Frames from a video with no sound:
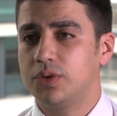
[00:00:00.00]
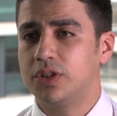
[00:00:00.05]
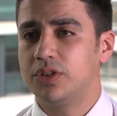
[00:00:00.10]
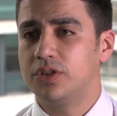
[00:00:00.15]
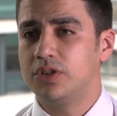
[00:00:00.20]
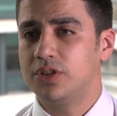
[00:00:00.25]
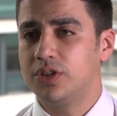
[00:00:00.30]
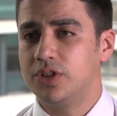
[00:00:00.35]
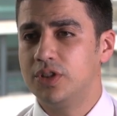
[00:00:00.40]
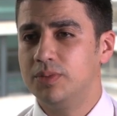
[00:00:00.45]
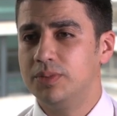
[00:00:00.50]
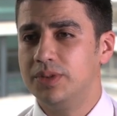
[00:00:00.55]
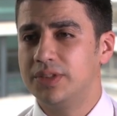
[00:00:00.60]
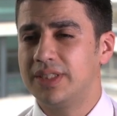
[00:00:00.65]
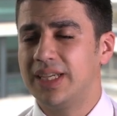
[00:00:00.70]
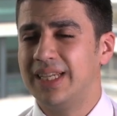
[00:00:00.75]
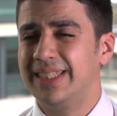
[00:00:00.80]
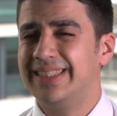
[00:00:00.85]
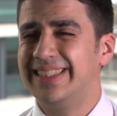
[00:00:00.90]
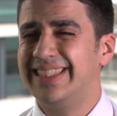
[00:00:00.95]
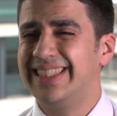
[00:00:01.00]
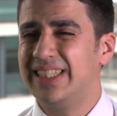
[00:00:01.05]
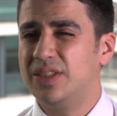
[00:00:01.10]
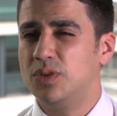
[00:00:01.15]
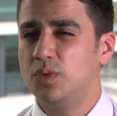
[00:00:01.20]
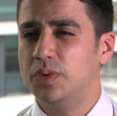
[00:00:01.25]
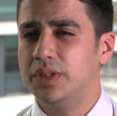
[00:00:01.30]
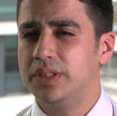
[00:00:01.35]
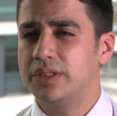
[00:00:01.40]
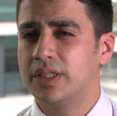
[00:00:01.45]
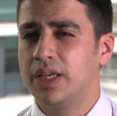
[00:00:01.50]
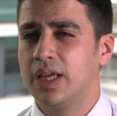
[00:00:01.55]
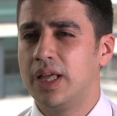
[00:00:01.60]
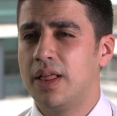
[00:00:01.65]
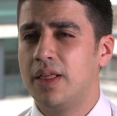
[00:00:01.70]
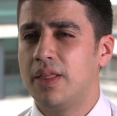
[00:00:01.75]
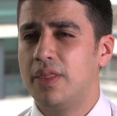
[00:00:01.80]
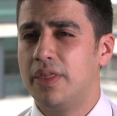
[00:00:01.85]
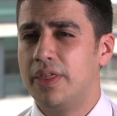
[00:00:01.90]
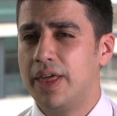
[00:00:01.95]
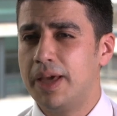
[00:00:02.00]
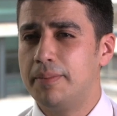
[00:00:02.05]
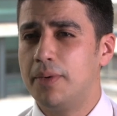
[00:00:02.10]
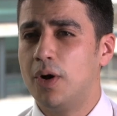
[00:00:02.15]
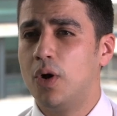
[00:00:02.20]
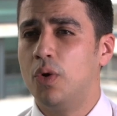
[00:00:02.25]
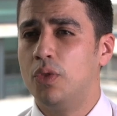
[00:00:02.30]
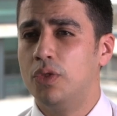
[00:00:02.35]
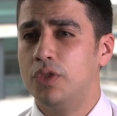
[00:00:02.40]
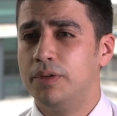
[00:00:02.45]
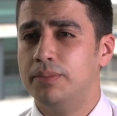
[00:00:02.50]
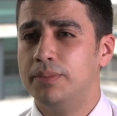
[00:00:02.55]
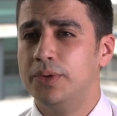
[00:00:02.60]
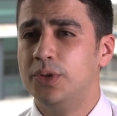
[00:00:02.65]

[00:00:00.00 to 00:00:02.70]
your consumers and deal with them on the